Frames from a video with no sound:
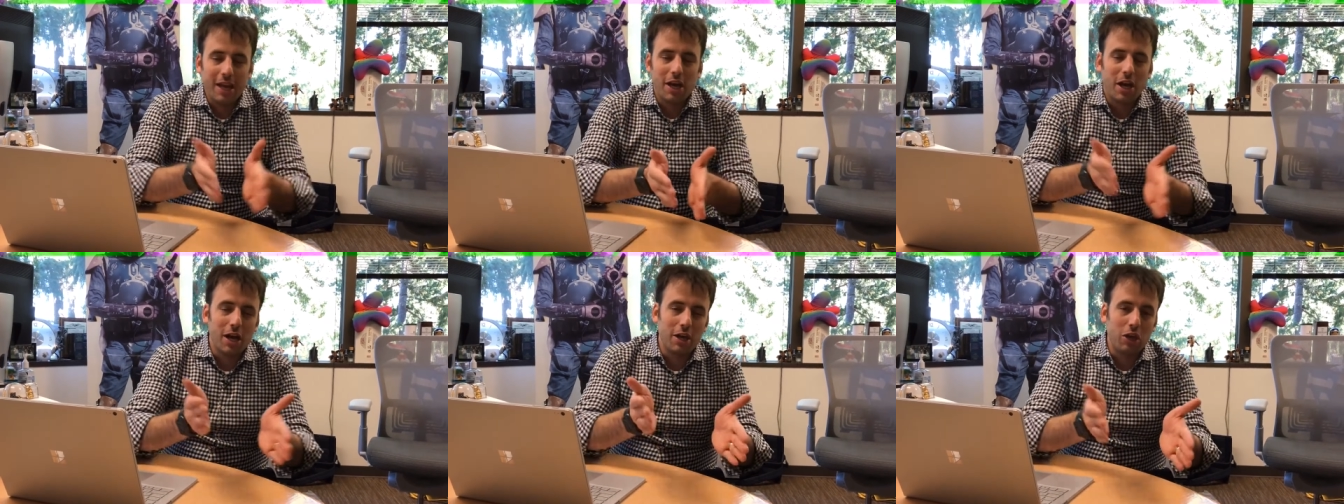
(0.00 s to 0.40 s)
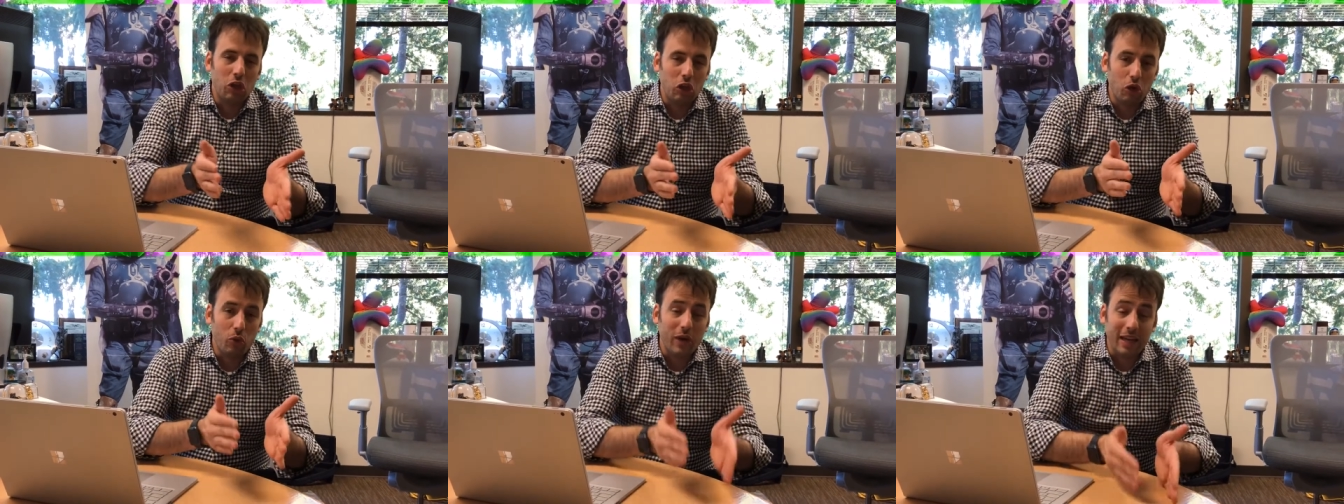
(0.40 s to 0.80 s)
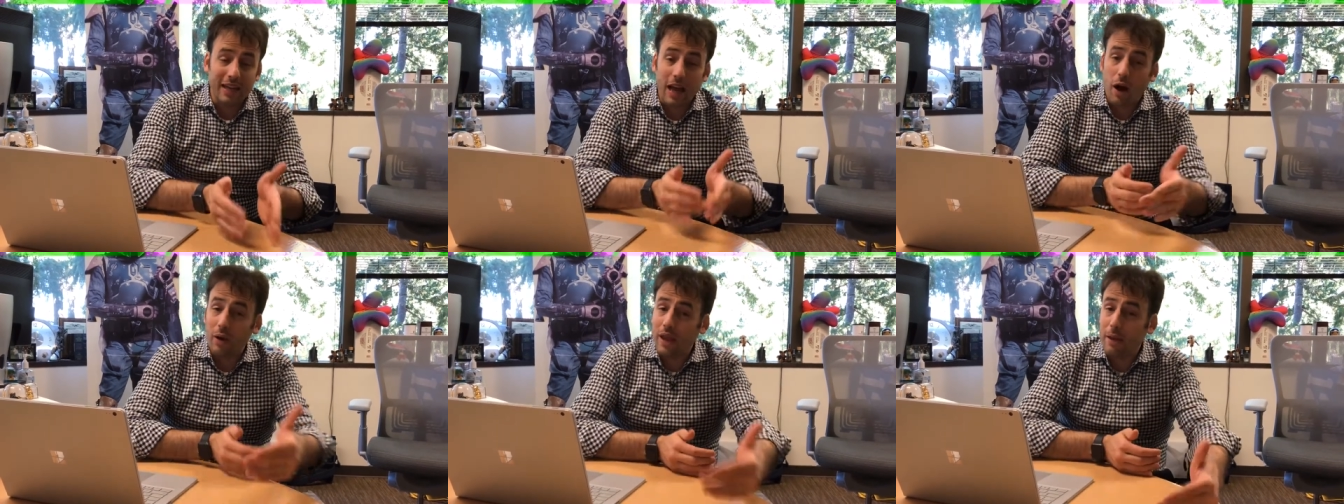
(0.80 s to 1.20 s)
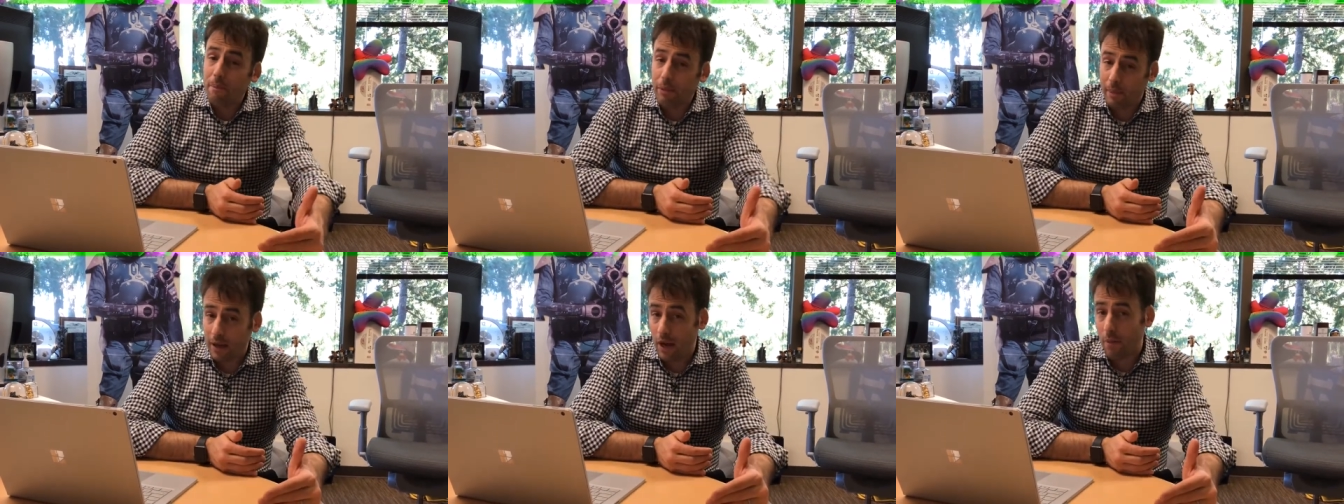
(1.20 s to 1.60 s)
uh, you can now
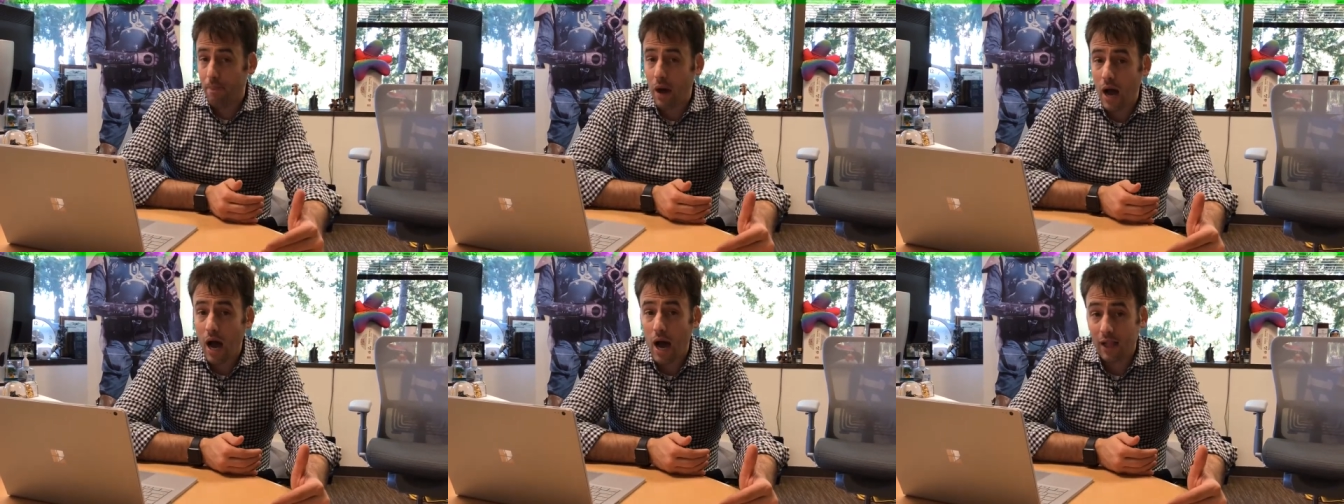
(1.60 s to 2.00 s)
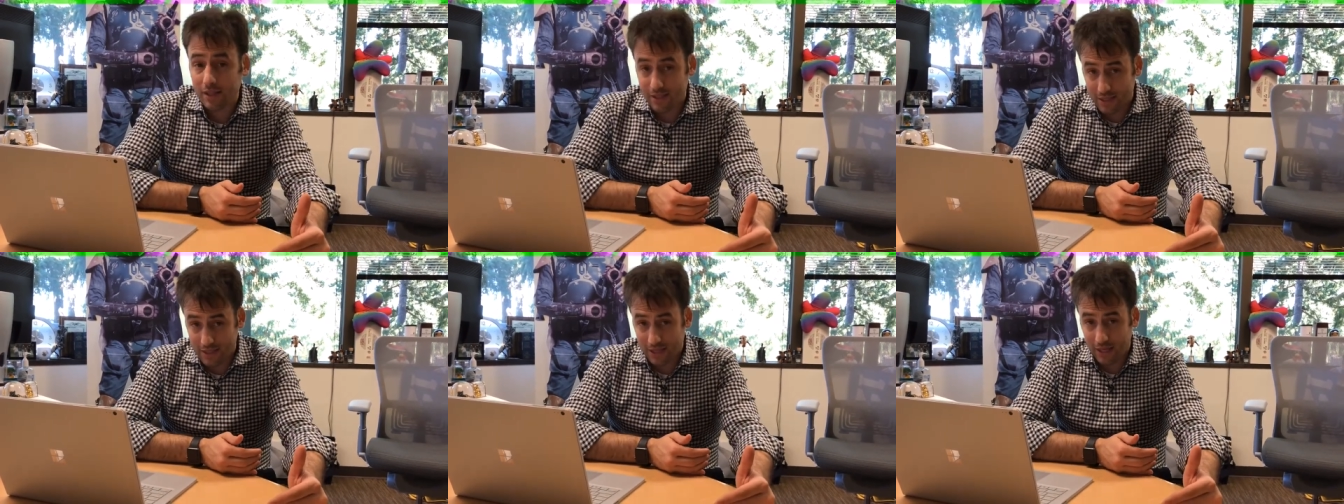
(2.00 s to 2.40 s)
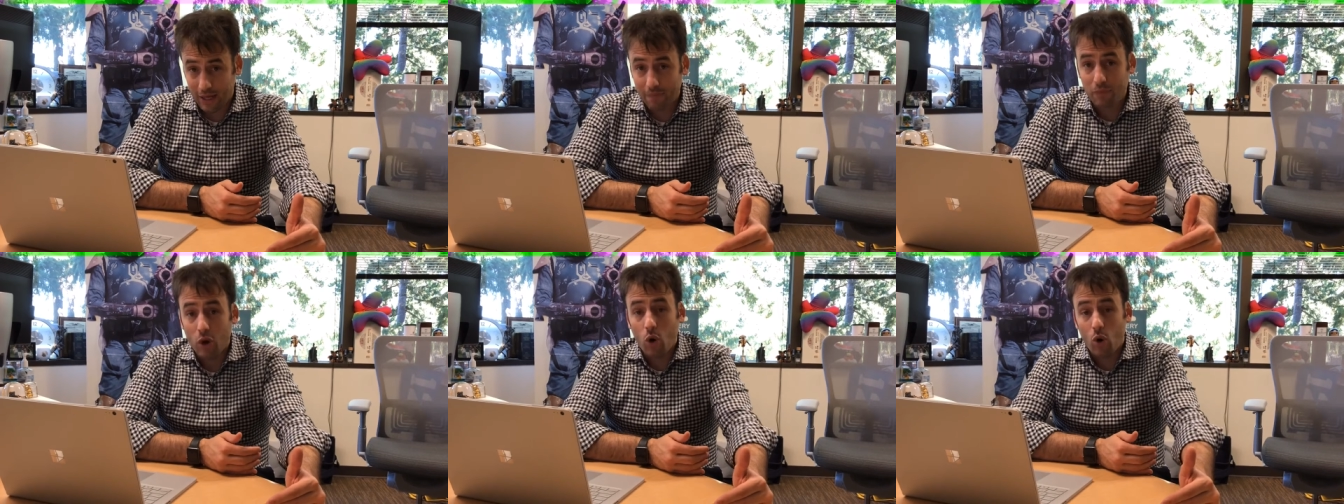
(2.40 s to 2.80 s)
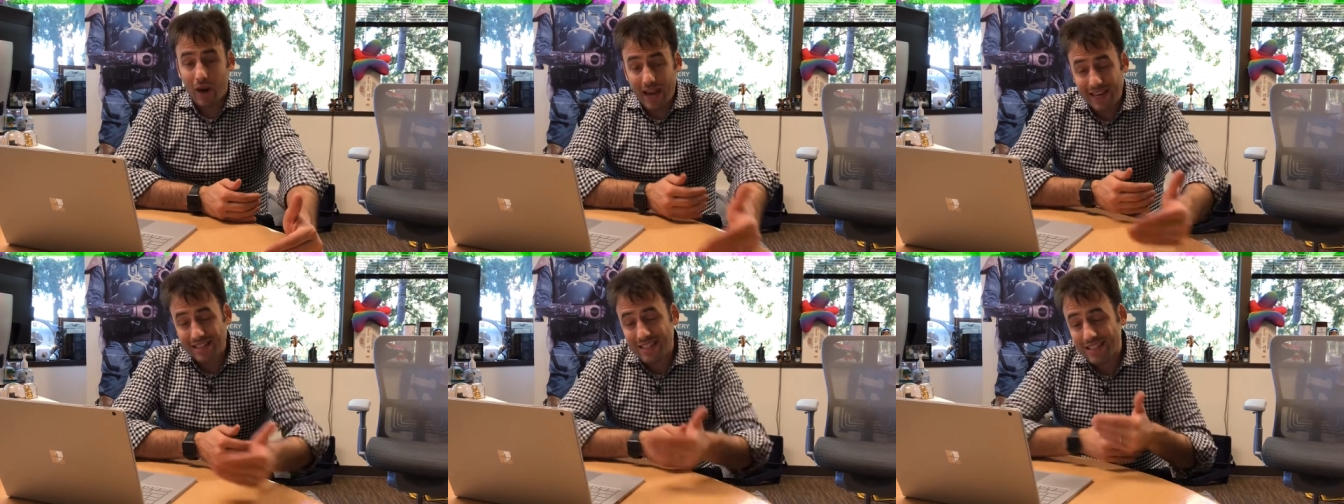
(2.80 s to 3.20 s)
implement a policy or
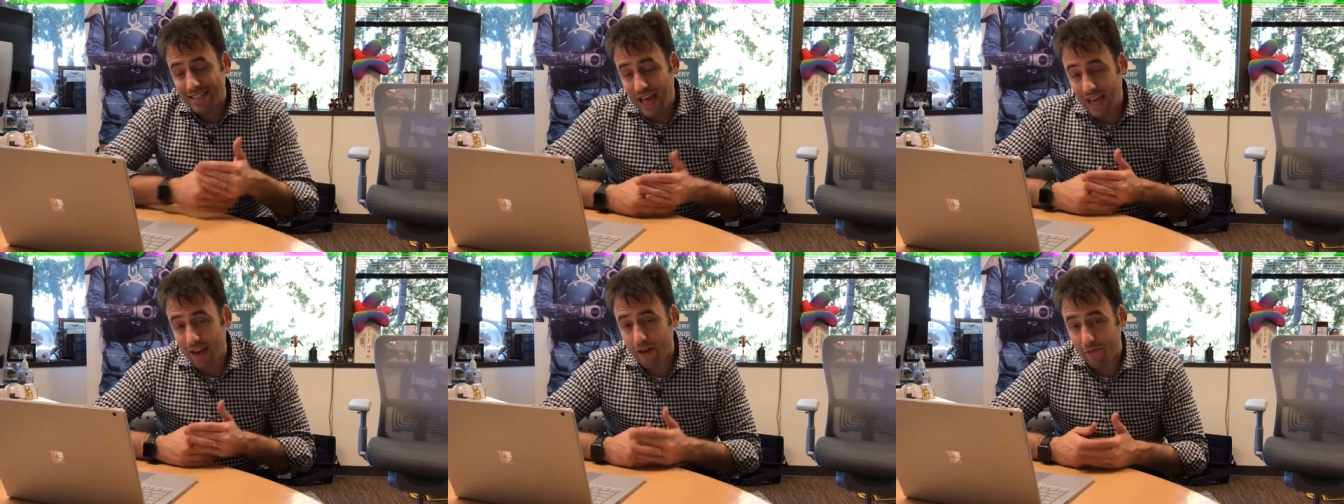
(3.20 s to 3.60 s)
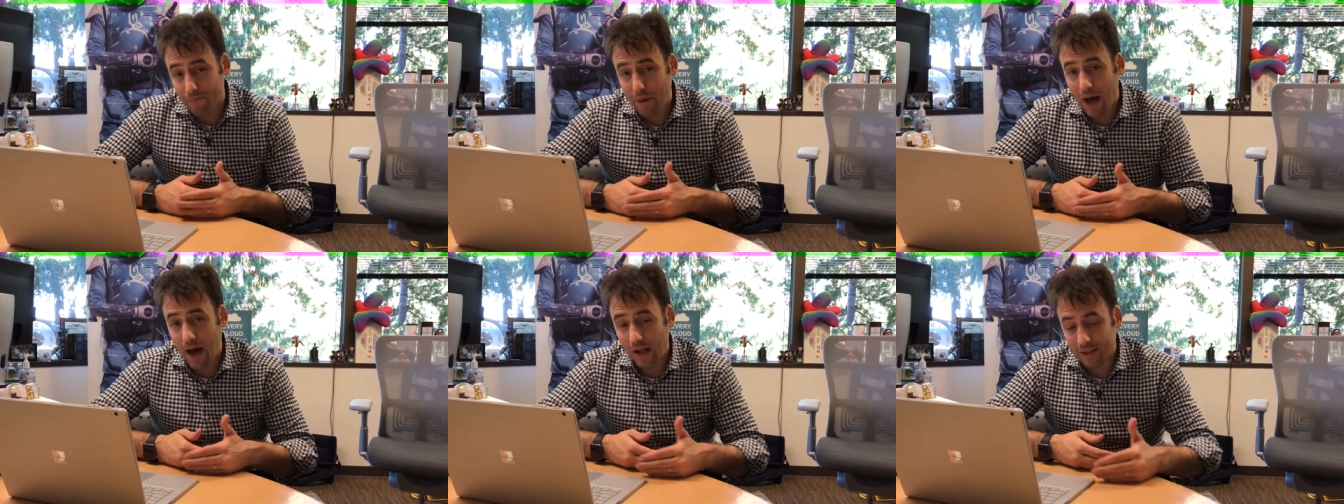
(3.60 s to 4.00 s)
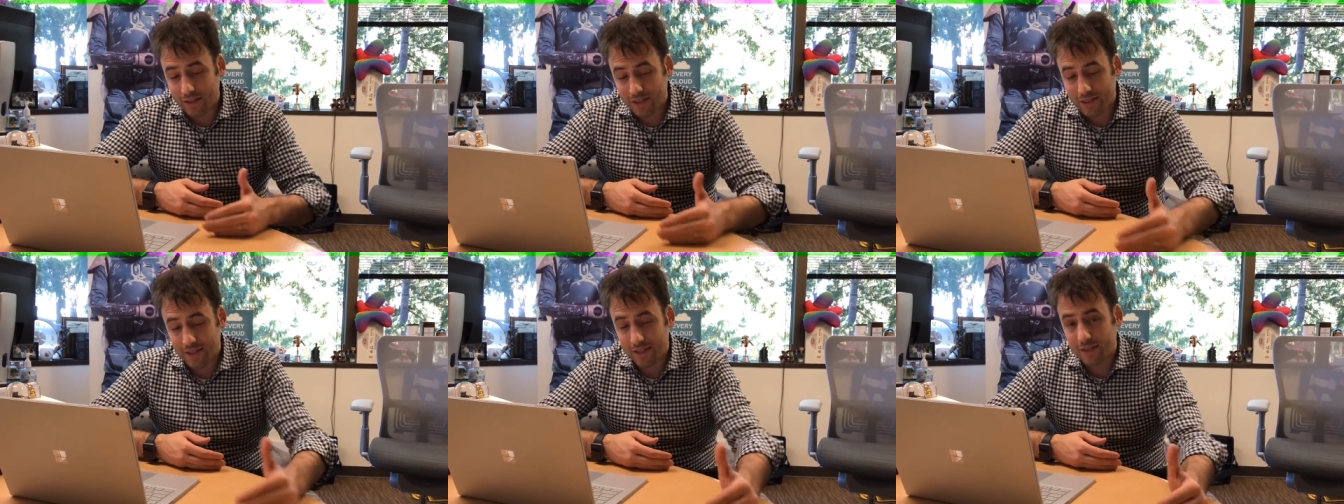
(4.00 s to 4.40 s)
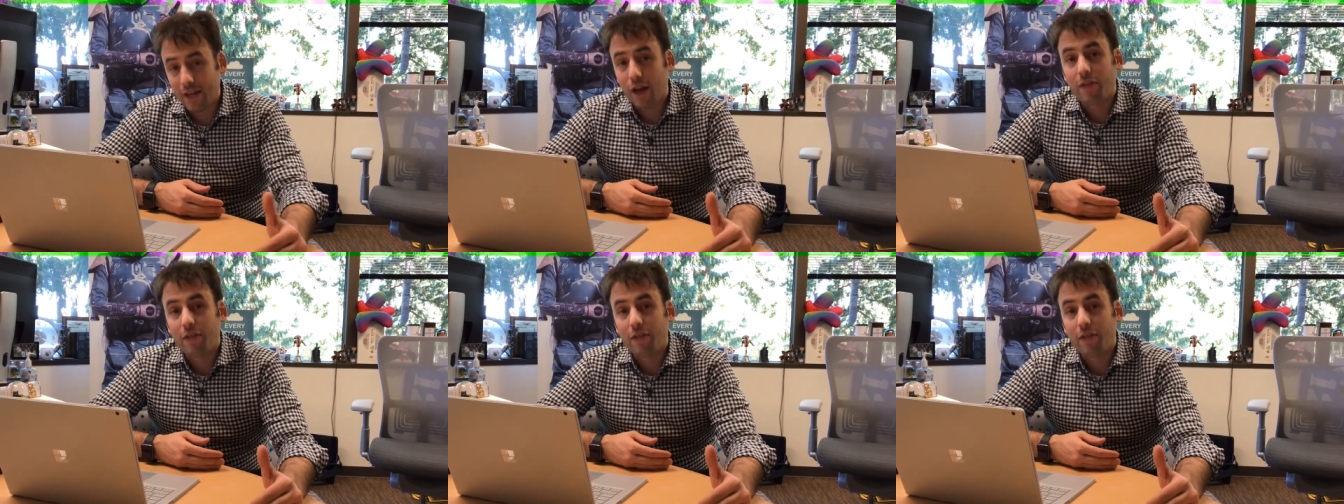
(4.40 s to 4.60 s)
a set of policies